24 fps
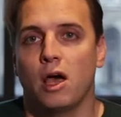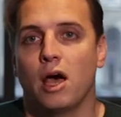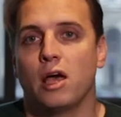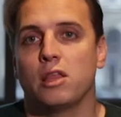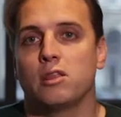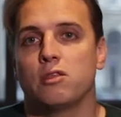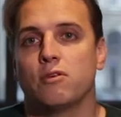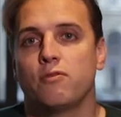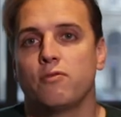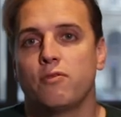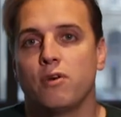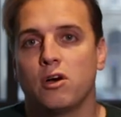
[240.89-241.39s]

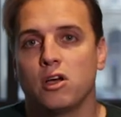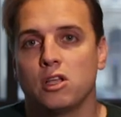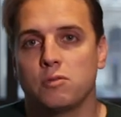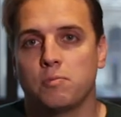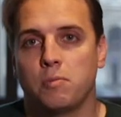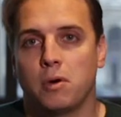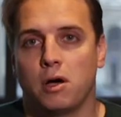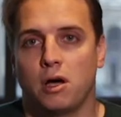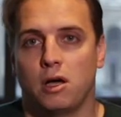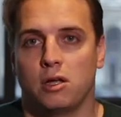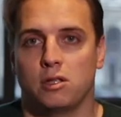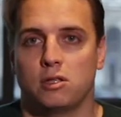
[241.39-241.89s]
And the
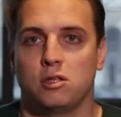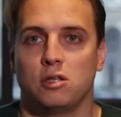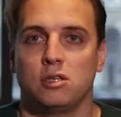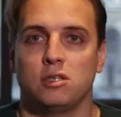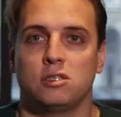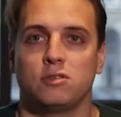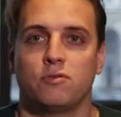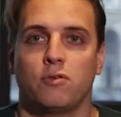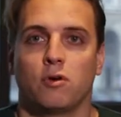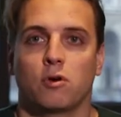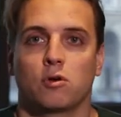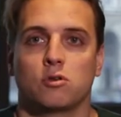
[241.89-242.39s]
third part
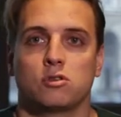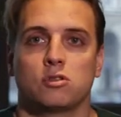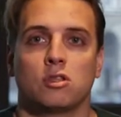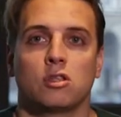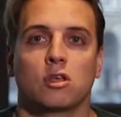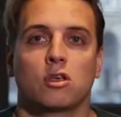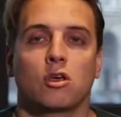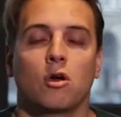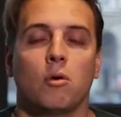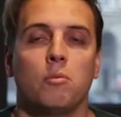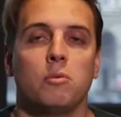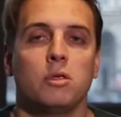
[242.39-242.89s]
is focusing
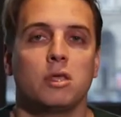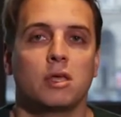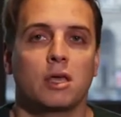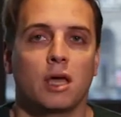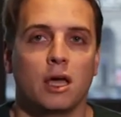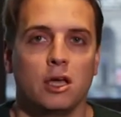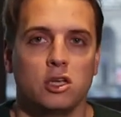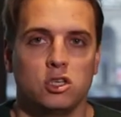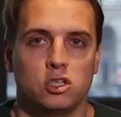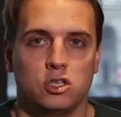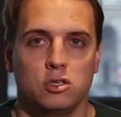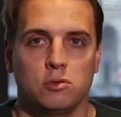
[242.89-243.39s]
on the
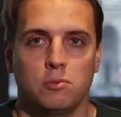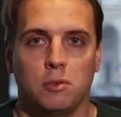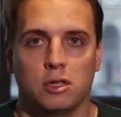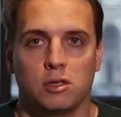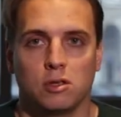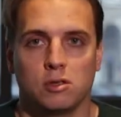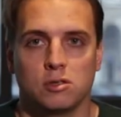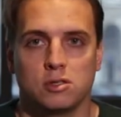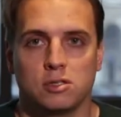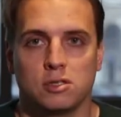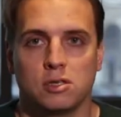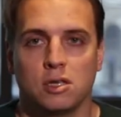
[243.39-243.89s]
communication
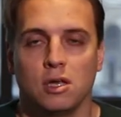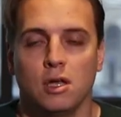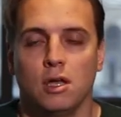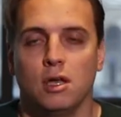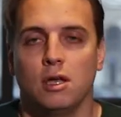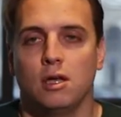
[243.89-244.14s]
methods,